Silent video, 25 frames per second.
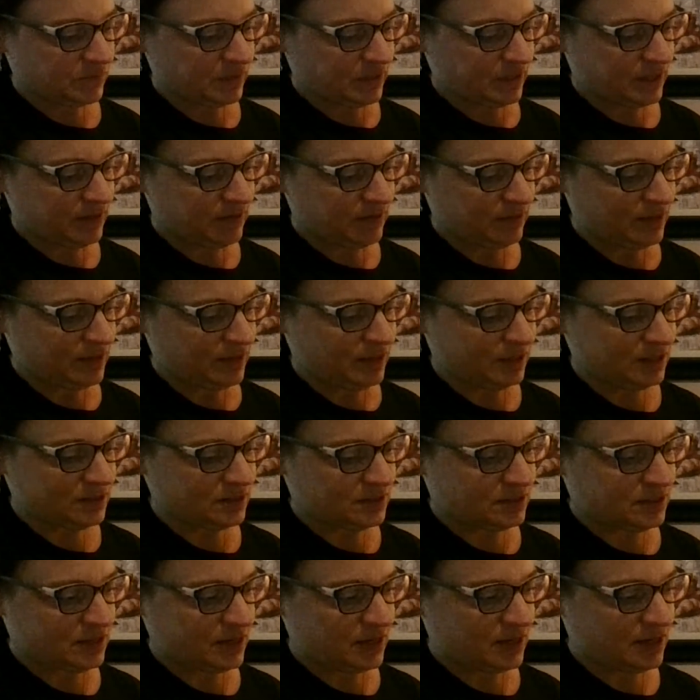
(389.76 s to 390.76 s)
And then it
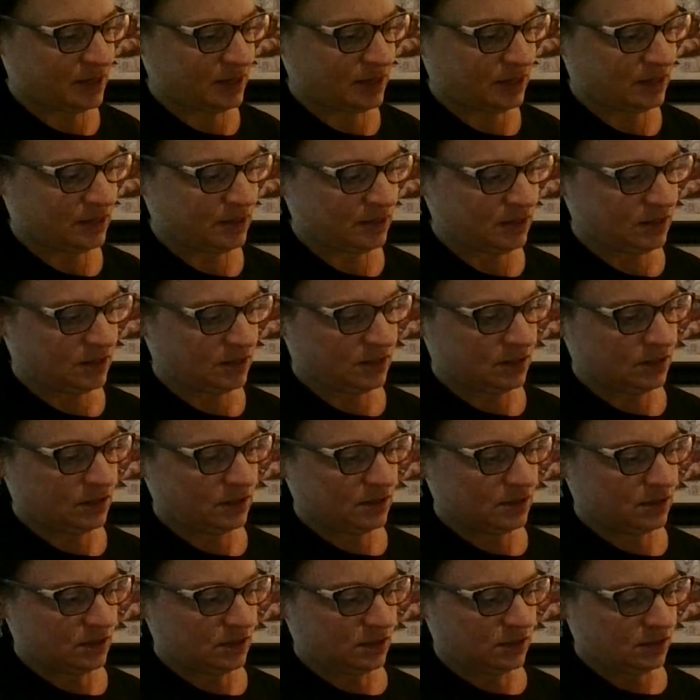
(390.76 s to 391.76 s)
said
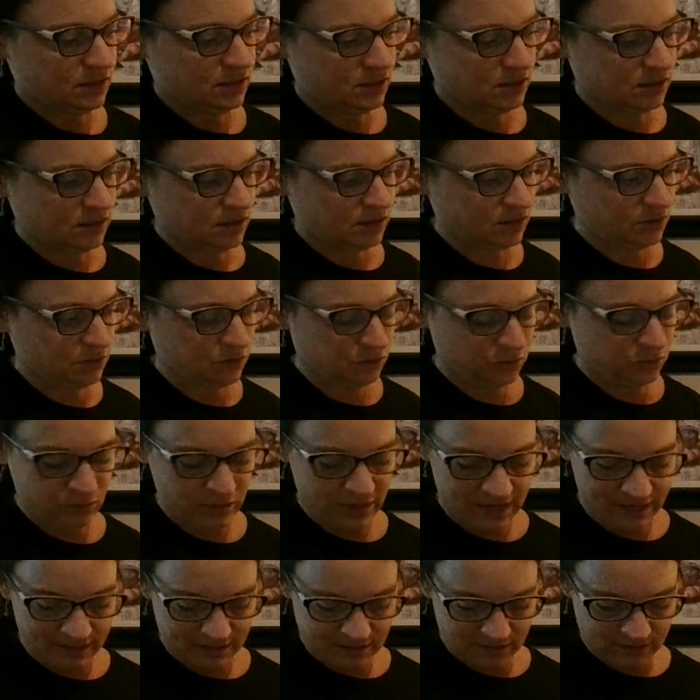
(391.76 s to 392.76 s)
the
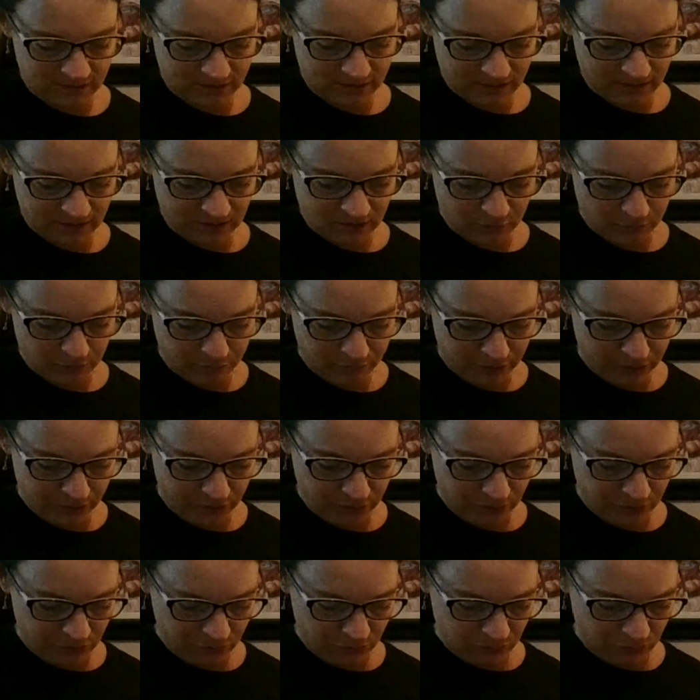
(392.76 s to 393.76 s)
rest is
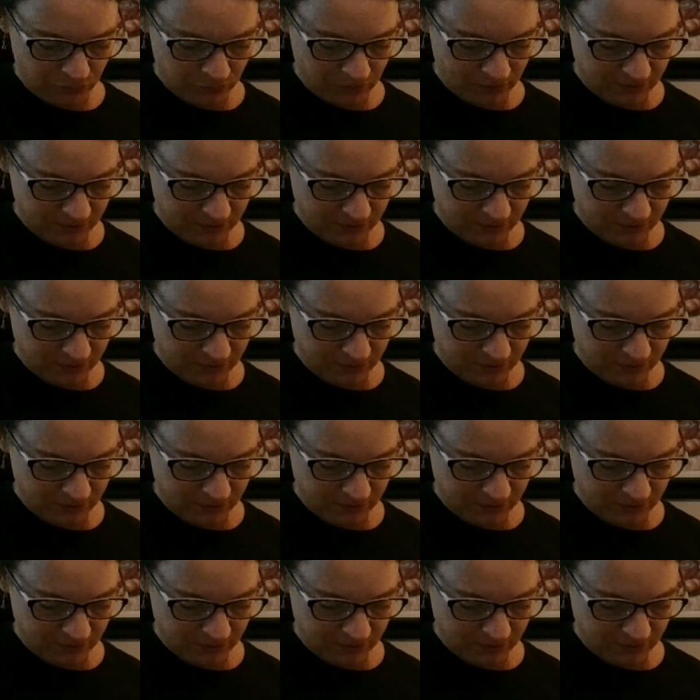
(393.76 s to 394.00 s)
blue.